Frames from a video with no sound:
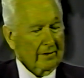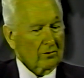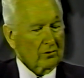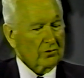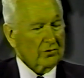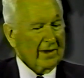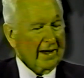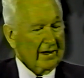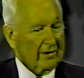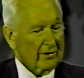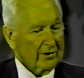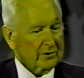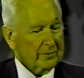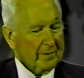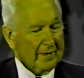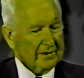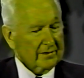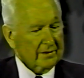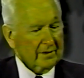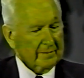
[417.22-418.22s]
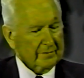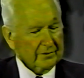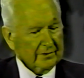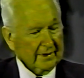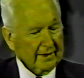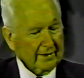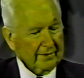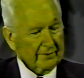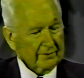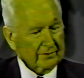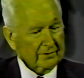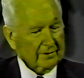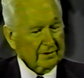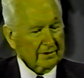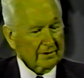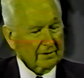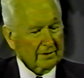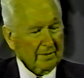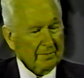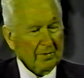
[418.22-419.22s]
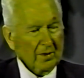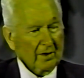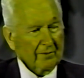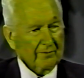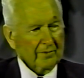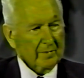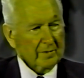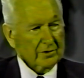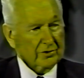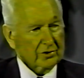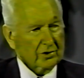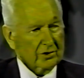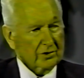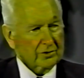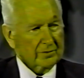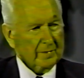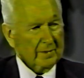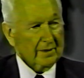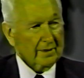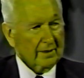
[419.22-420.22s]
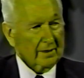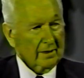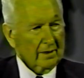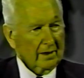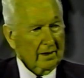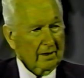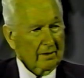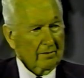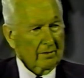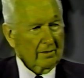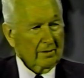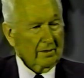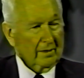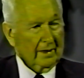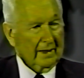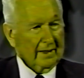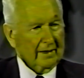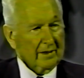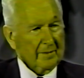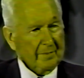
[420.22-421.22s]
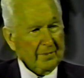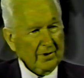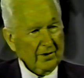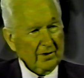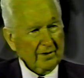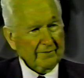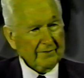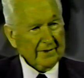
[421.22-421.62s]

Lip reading: try to express themselves apart from the church. But in the period of